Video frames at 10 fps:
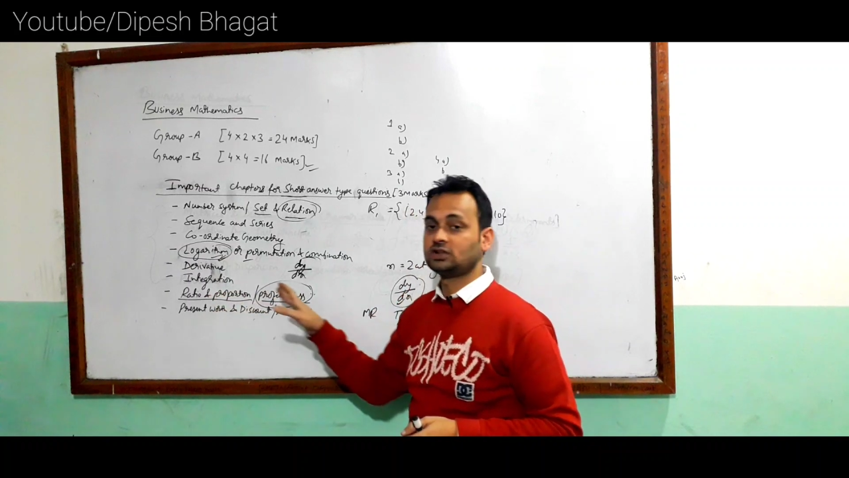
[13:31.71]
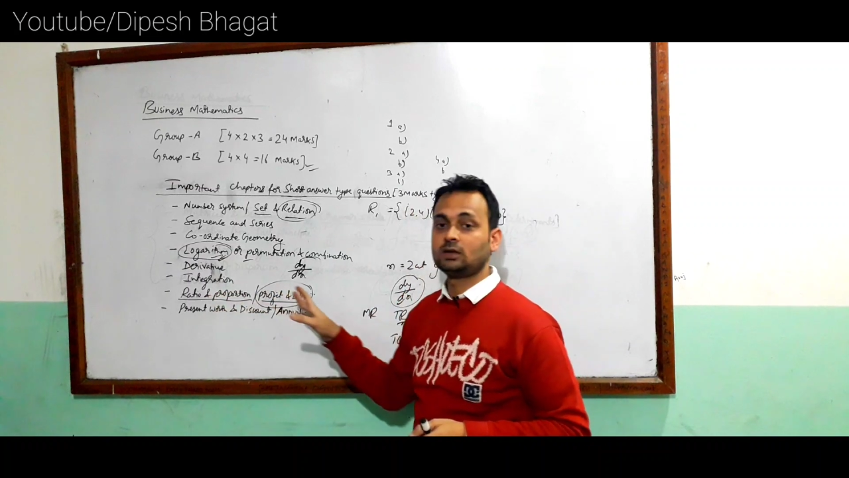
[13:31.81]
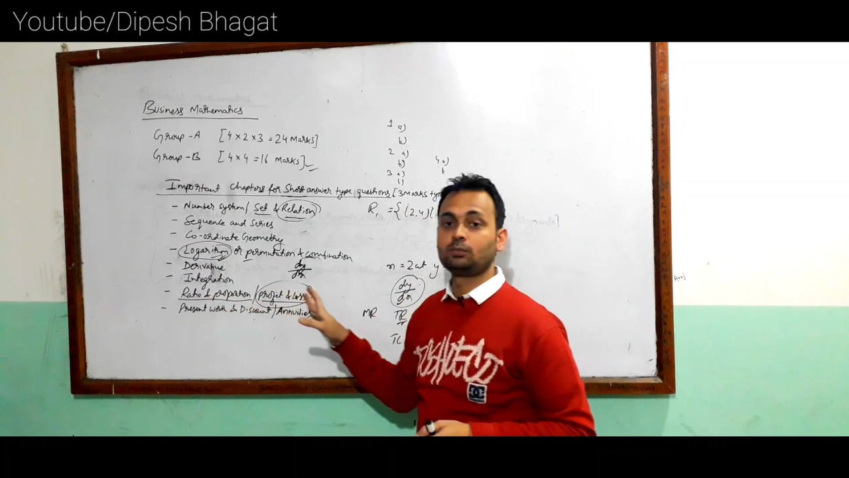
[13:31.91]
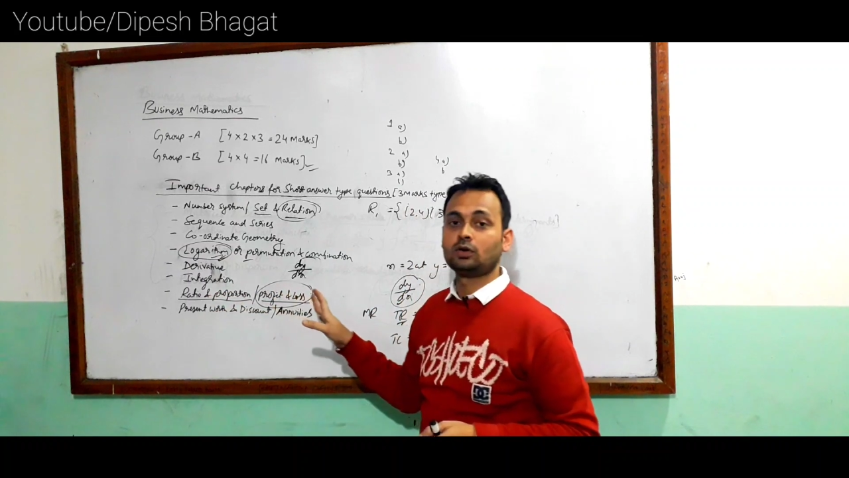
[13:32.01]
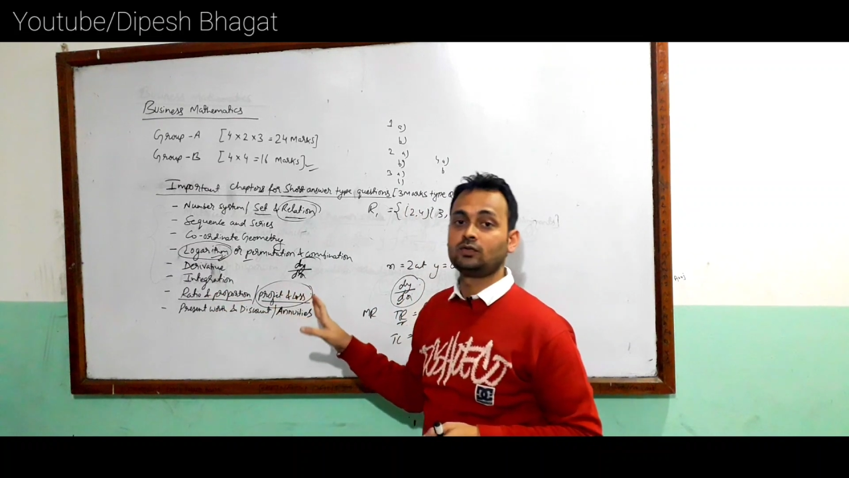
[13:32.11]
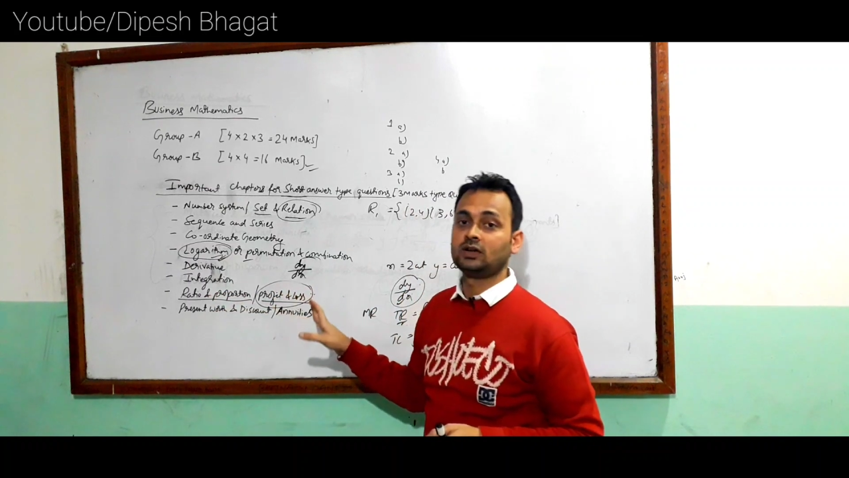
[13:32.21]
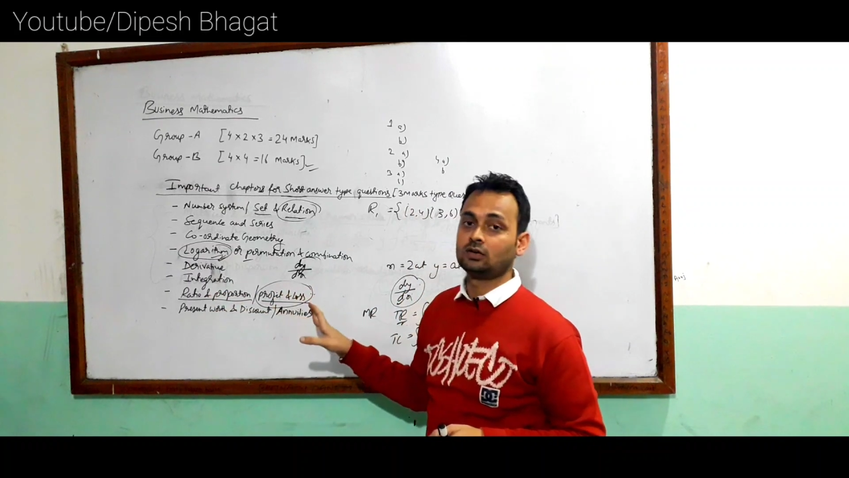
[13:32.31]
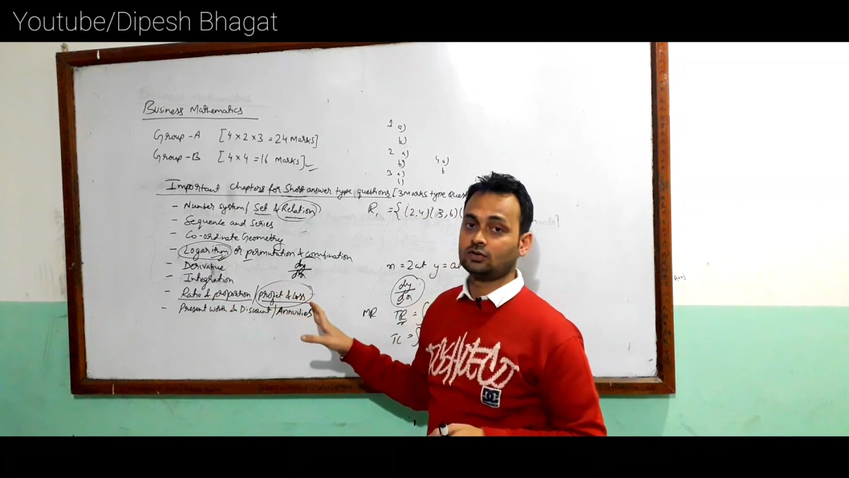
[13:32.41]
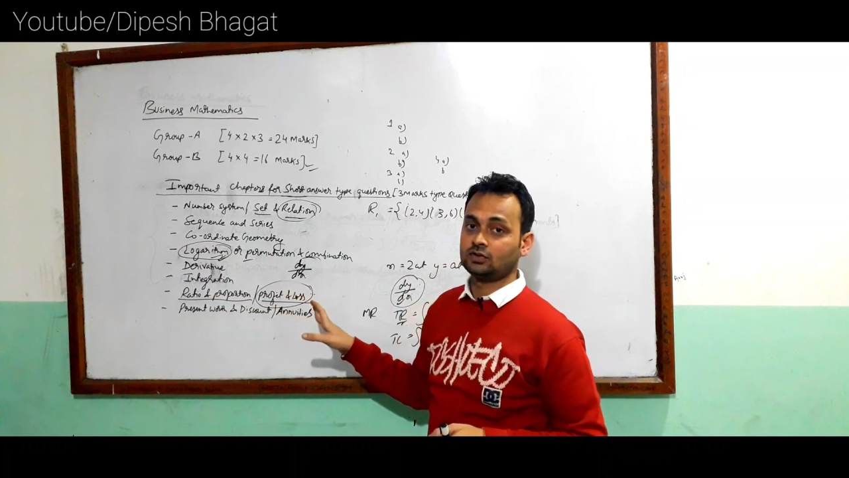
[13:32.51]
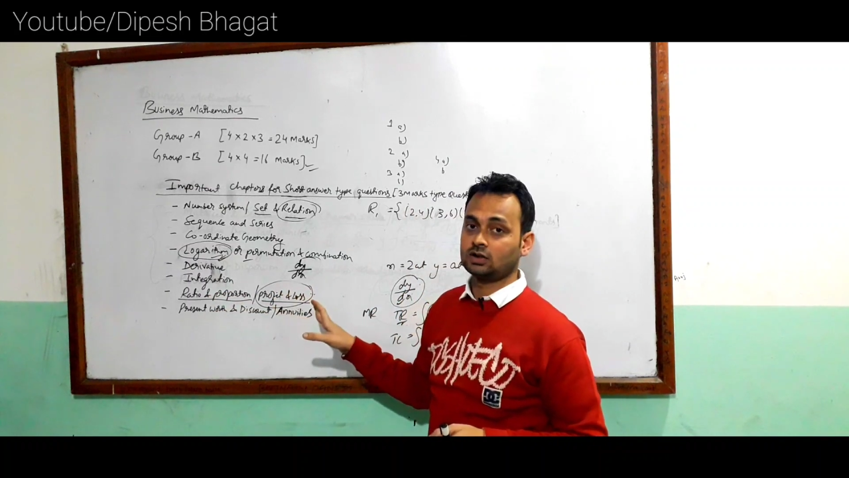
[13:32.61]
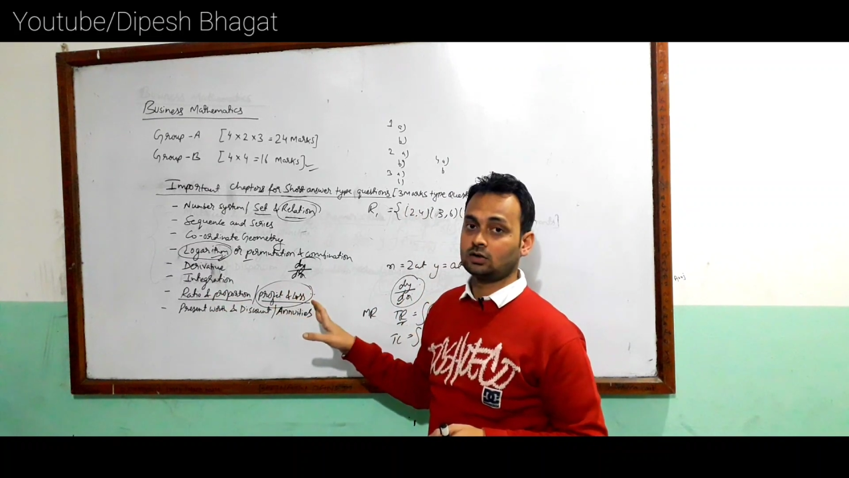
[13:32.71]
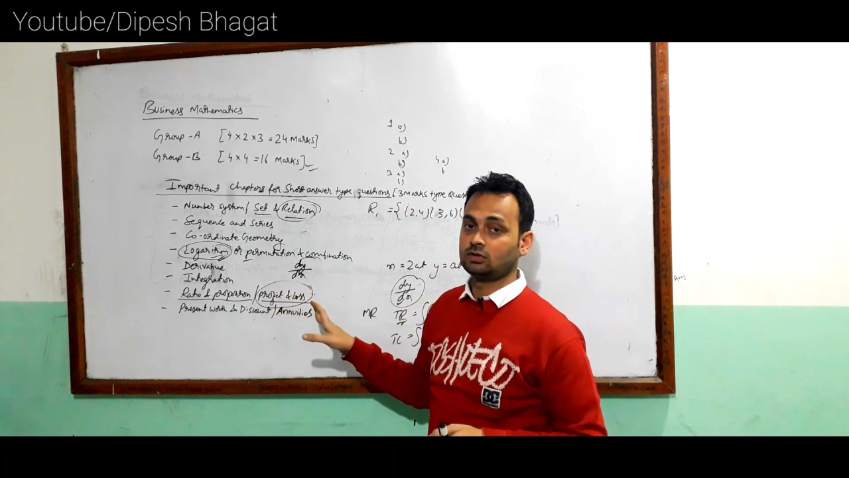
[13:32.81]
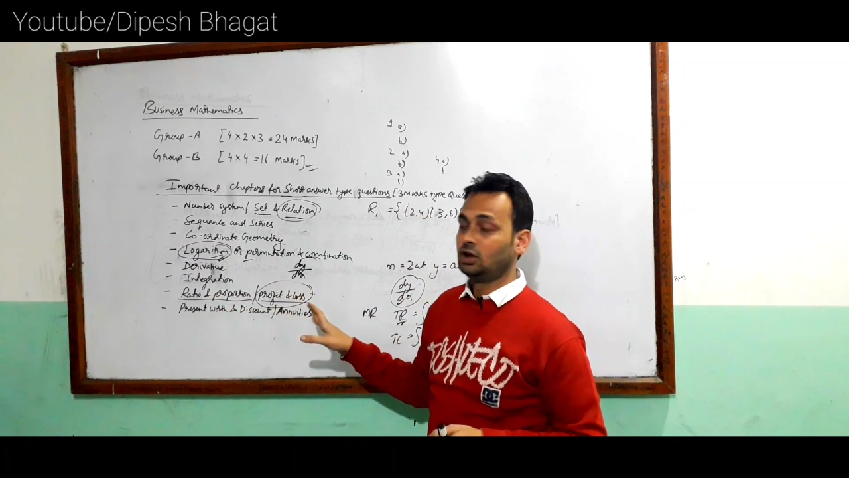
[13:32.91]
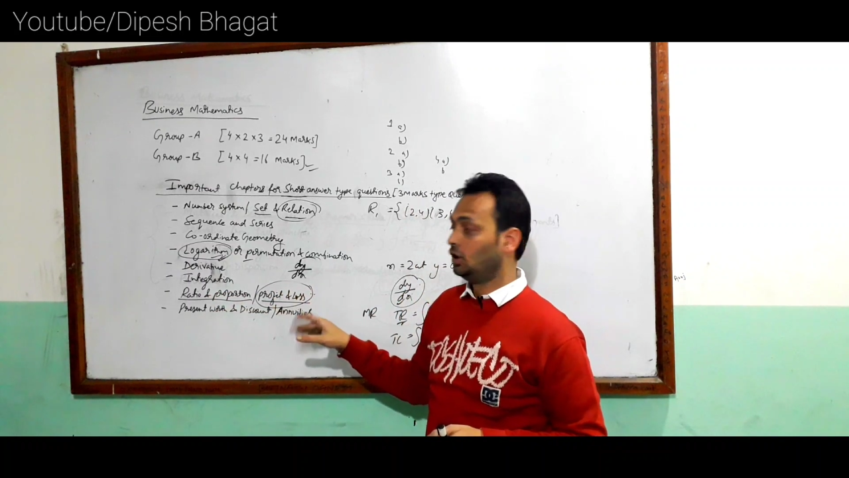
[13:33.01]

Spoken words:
and profit and loss account.